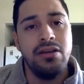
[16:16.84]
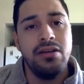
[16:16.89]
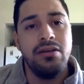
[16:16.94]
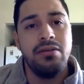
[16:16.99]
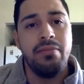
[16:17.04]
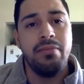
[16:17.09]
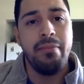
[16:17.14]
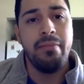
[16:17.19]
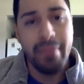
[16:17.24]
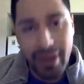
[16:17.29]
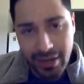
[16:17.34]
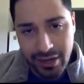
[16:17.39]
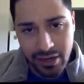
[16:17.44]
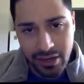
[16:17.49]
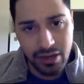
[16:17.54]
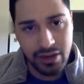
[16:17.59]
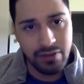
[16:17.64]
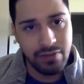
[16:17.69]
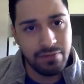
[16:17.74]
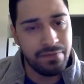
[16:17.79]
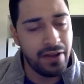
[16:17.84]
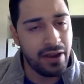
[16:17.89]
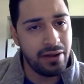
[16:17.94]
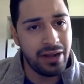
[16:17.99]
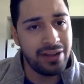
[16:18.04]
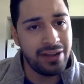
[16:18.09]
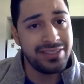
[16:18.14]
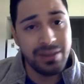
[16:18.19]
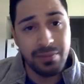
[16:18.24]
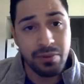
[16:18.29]
many, fam-
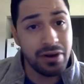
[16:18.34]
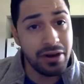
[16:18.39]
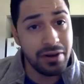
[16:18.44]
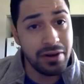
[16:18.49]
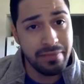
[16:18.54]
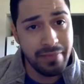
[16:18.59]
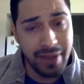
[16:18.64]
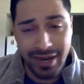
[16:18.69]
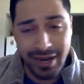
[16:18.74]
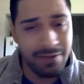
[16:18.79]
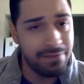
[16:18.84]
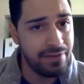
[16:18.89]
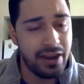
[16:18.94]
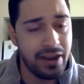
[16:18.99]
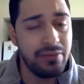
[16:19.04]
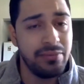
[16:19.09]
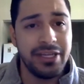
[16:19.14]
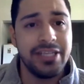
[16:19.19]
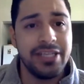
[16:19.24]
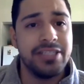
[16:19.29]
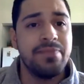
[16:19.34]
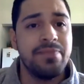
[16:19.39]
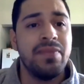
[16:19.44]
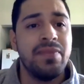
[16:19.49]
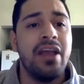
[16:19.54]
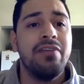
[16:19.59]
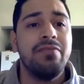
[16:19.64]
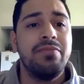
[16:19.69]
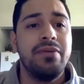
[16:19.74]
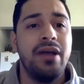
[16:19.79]
has separated many families
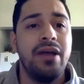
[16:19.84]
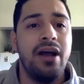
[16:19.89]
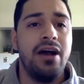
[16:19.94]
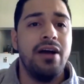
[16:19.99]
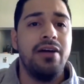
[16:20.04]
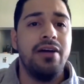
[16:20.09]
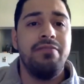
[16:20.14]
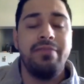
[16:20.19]
have uh,